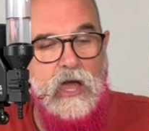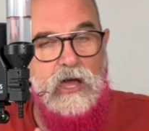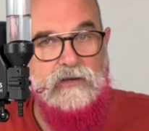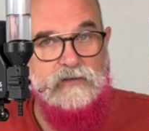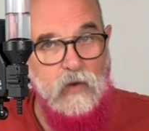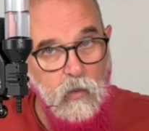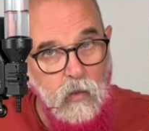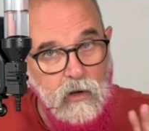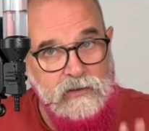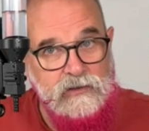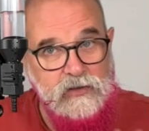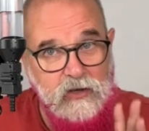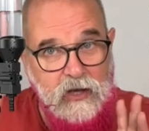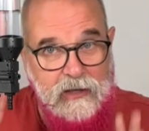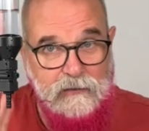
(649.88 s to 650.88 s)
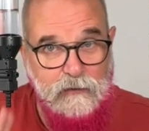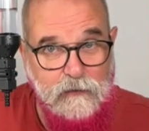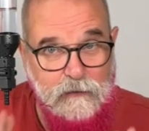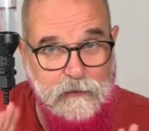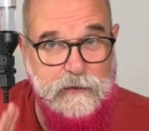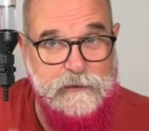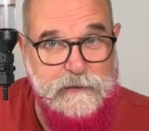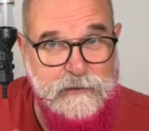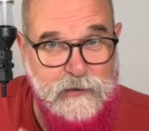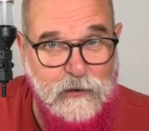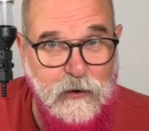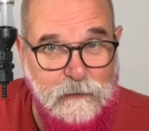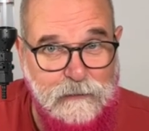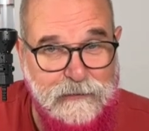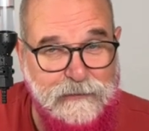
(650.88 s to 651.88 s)
So once you get your first
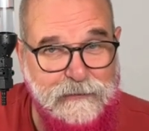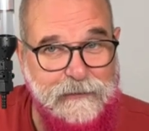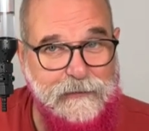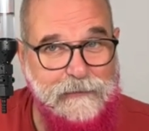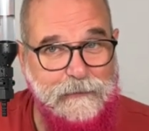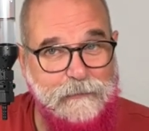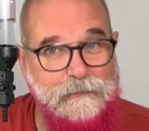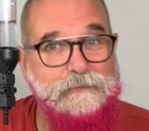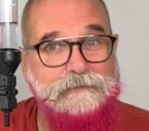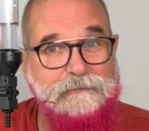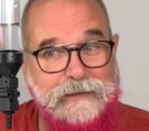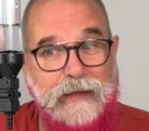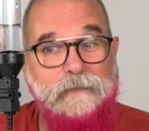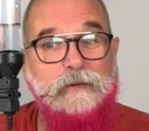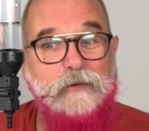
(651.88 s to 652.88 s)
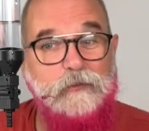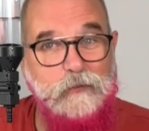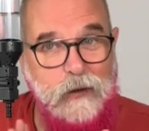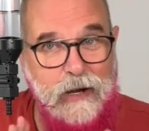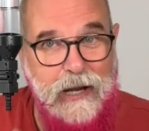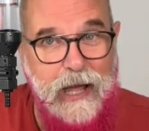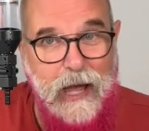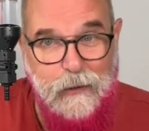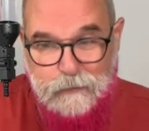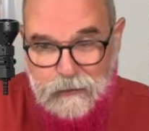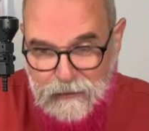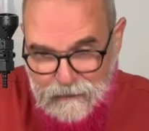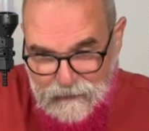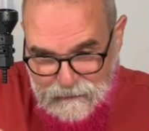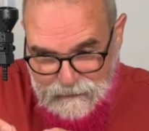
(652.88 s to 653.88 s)
drop, you can be really
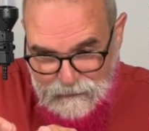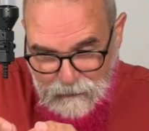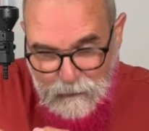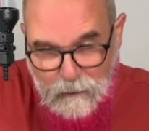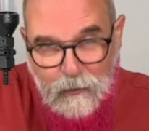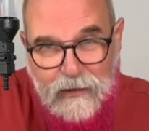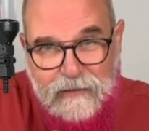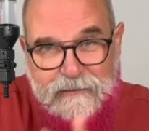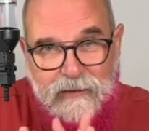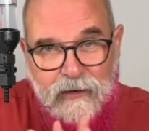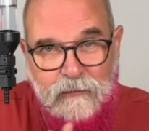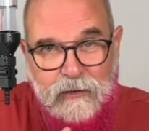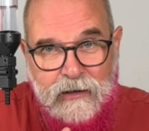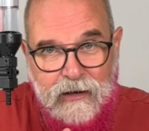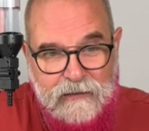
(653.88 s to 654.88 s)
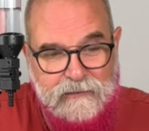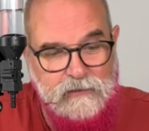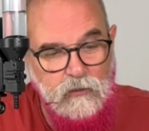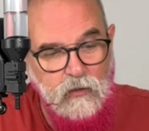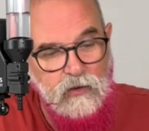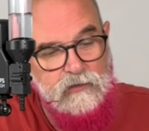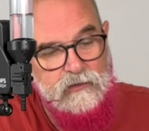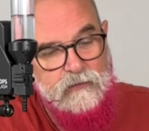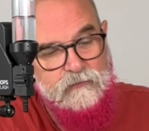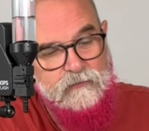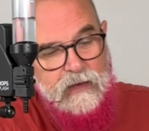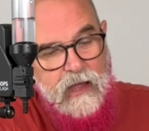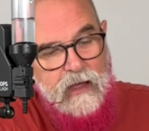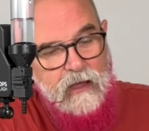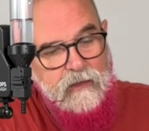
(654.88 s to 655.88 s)
happy, get at the right timing as you want,
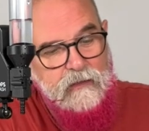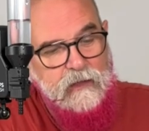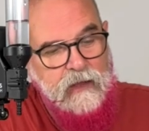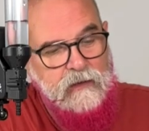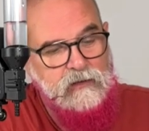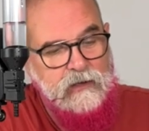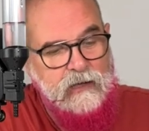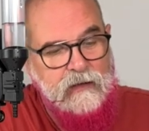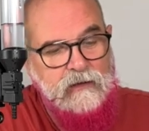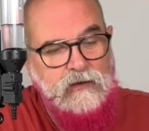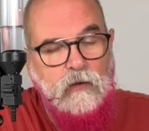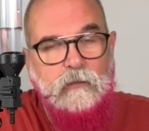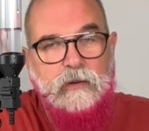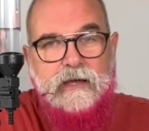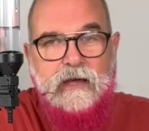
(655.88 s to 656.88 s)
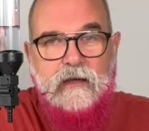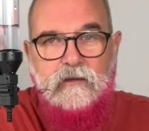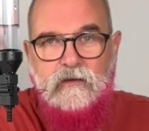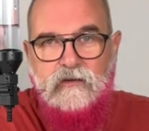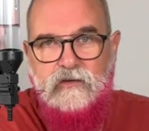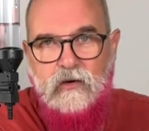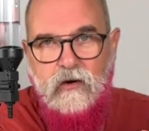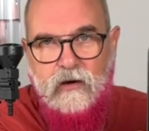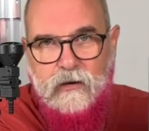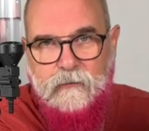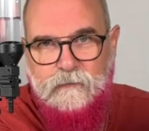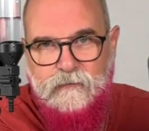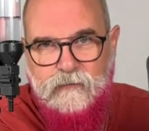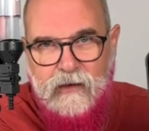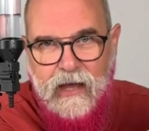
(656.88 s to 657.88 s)
then you can complicate the story.
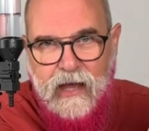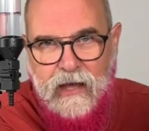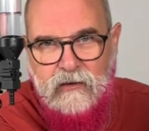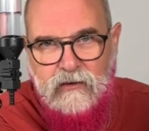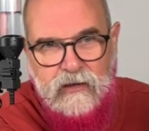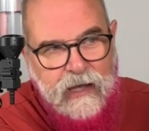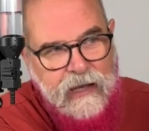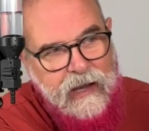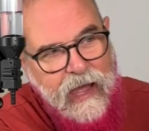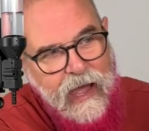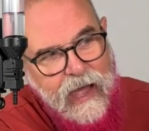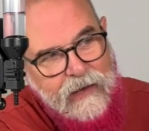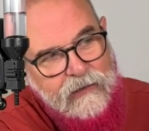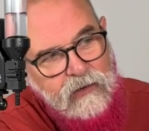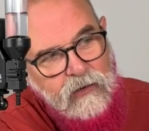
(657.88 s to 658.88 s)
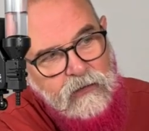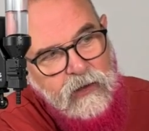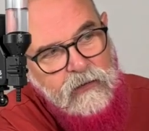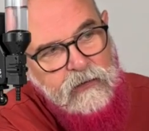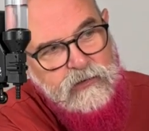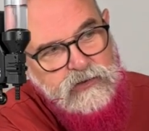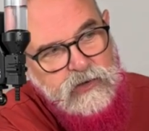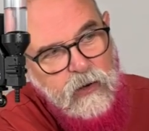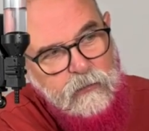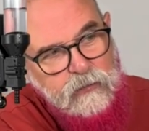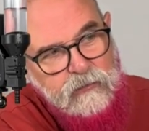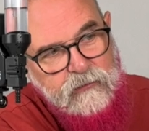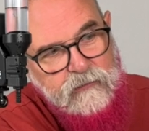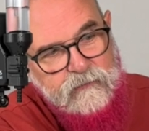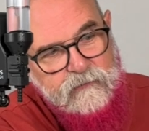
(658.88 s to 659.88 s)
And you can add another drop
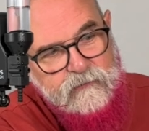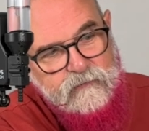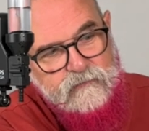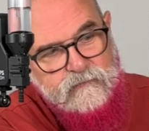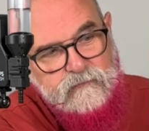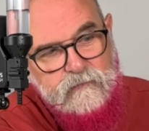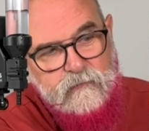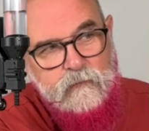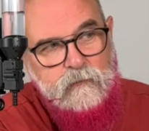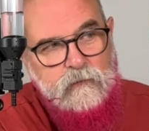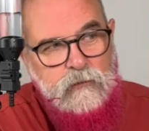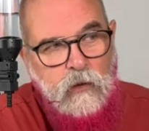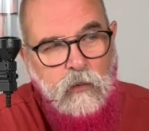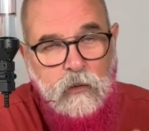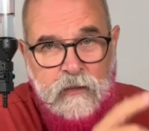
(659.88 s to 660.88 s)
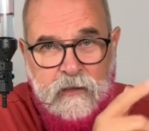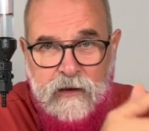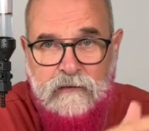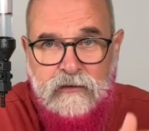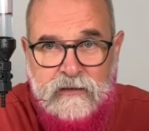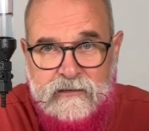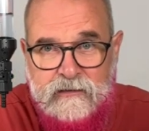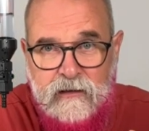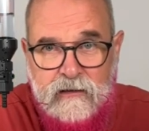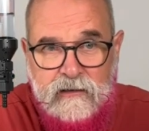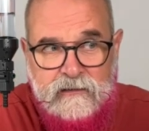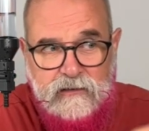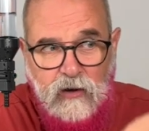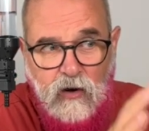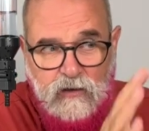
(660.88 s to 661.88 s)
with different
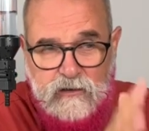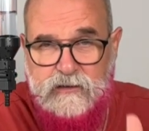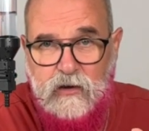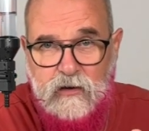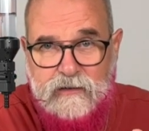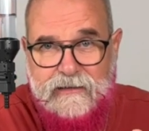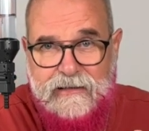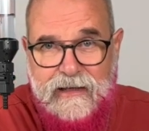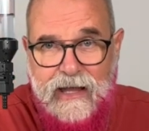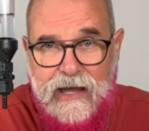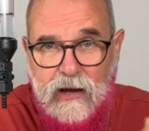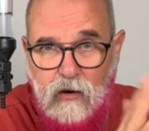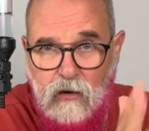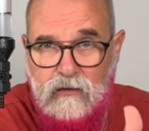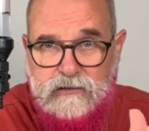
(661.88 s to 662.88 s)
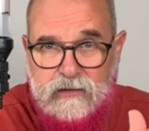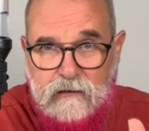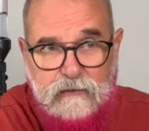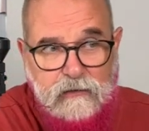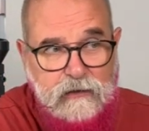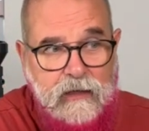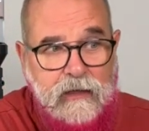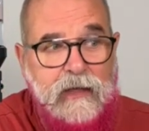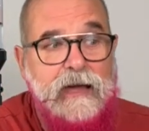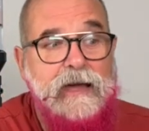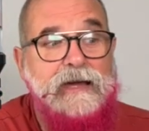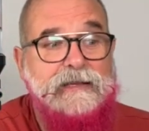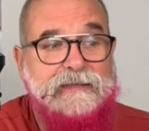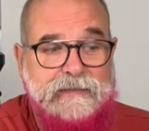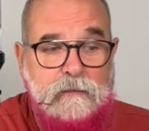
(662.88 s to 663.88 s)
size, also a delay, also everything,
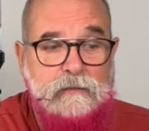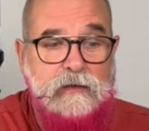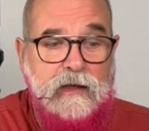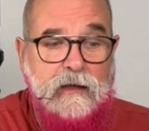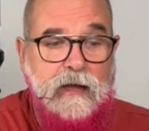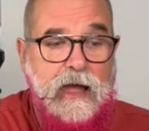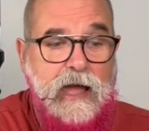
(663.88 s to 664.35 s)
same thing.